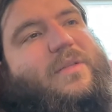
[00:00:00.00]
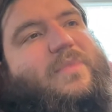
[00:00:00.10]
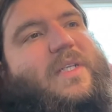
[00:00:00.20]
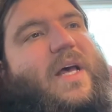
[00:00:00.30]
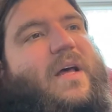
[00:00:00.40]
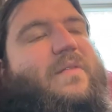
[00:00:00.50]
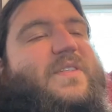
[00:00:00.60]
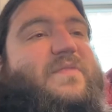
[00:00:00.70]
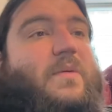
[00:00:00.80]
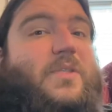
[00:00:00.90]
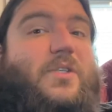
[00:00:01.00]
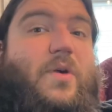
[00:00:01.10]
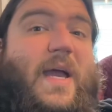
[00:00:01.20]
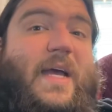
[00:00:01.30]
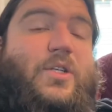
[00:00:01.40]
themselves from
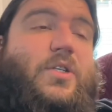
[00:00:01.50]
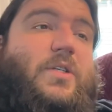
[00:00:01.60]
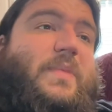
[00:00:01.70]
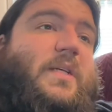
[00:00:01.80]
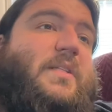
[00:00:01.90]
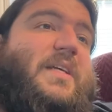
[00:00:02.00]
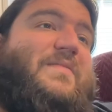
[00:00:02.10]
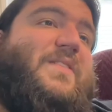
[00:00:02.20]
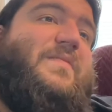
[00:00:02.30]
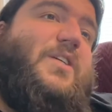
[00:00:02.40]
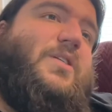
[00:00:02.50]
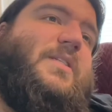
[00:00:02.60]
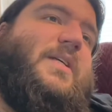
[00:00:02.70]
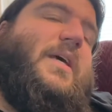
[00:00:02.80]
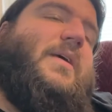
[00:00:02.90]
scratch to build
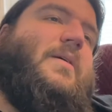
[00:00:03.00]
self-sufficiency.